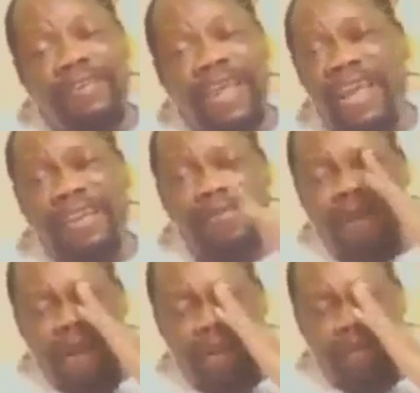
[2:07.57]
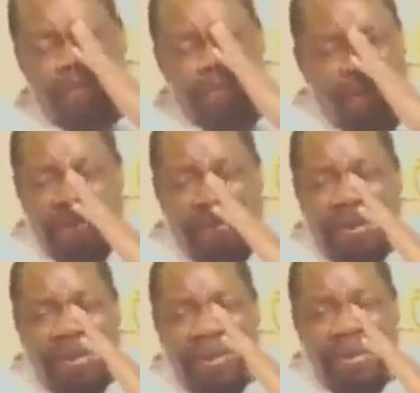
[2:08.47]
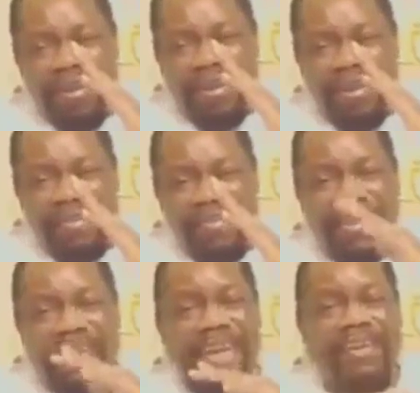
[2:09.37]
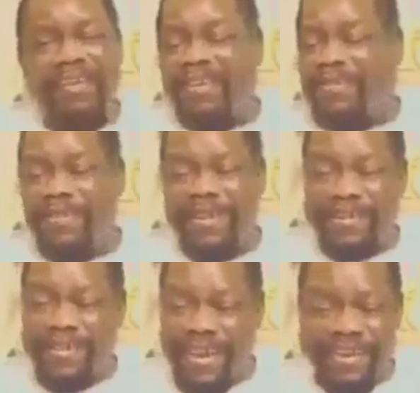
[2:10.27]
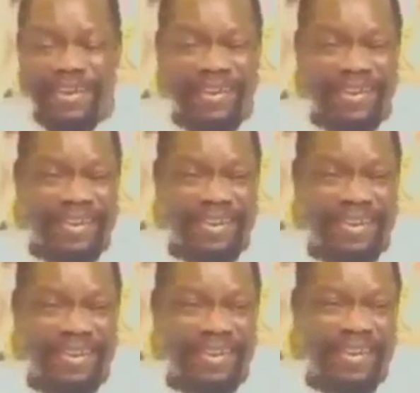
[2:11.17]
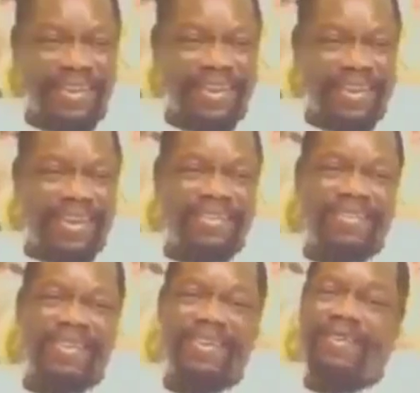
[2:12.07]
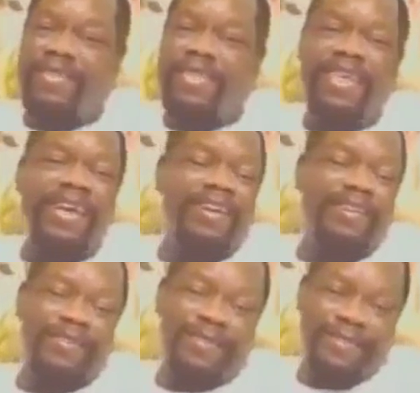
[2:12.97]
at a point, General Ankara shook his head and said, oh, thank you.